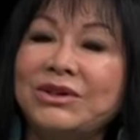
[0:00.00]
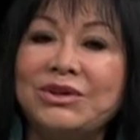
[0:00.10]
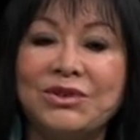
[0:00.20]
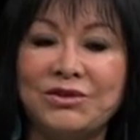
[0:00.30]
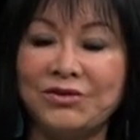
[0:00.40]

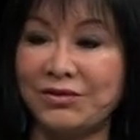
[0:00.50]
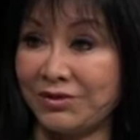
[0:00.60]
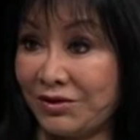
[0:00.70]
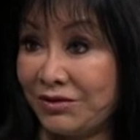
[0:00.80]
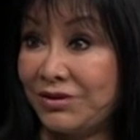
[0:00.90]
you,
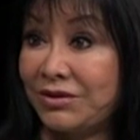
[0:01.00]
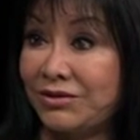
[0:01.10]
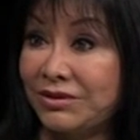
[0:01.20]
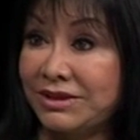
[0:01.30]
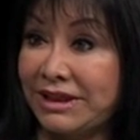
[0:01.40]
you're a
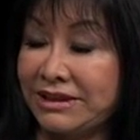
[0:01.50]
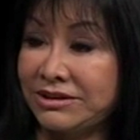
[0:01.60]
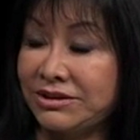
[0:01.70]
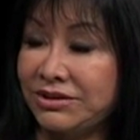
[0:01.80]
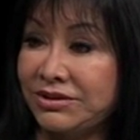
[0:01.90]
gore
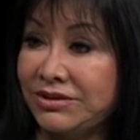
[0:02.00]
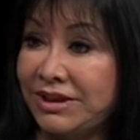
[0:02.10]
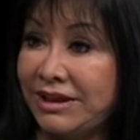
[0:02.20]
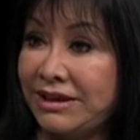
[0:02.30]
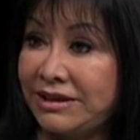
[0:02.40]
dancer
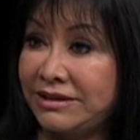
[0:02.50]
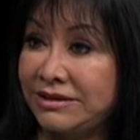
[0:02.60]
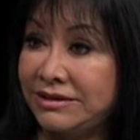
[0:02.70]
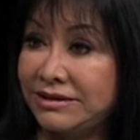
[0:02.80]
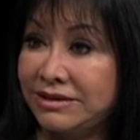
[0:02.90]

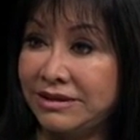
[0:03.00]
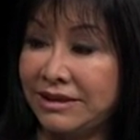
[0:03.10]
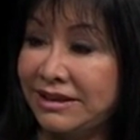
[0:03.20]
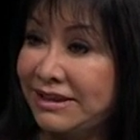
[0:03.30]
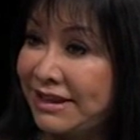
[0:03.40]
and
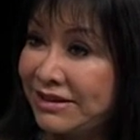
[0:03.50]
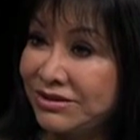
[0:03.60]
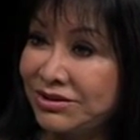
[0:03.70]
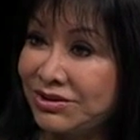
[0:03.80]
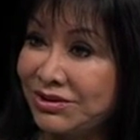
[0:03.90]
an
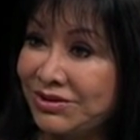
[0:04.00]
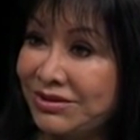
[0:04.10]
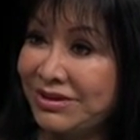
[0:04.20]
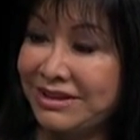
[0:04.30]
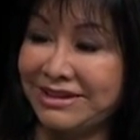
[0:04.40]

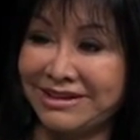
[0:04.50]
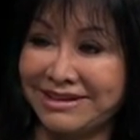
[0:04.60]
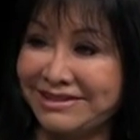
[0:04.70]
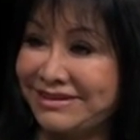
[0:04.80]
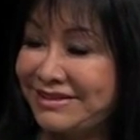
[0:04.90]
announcer and
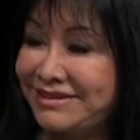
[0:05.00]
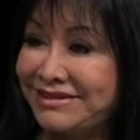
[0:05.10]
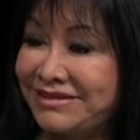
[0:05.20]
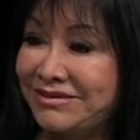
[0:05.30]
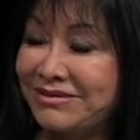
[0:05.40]
an
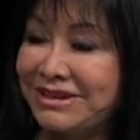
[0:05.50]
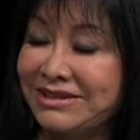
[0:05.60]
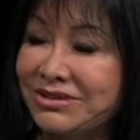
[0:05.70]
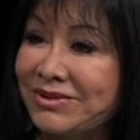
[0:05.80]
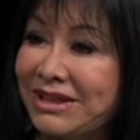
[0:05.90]
arena
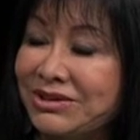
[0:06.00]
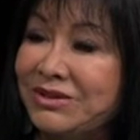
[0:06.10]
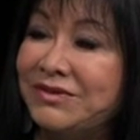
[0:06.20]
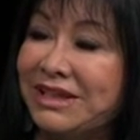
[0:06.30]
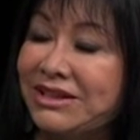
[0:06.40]
director.
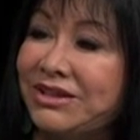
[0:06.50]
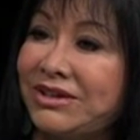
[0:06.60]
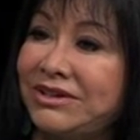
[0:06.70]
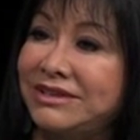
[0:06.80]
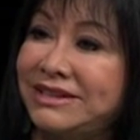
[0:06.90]
You've done it
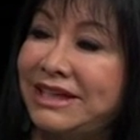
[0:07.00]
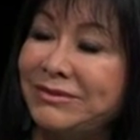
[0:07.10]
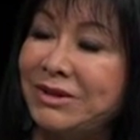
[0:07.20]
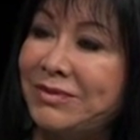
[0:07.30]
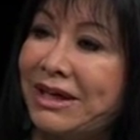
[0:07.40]
all. Tell
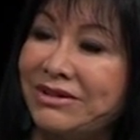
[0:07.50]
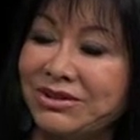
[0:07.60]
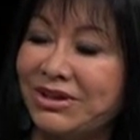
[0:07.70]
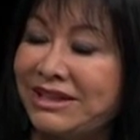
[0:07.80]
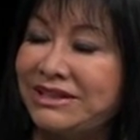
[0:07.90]
me about how you
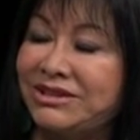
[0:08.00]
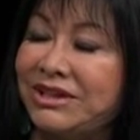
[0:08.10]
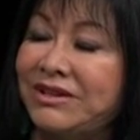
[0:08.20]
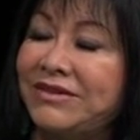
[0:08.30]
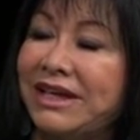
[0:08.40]
got into
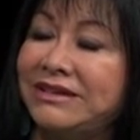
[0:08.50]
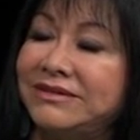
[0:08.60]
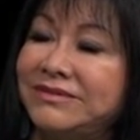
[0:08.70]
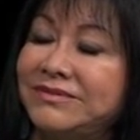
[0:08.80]
all of that.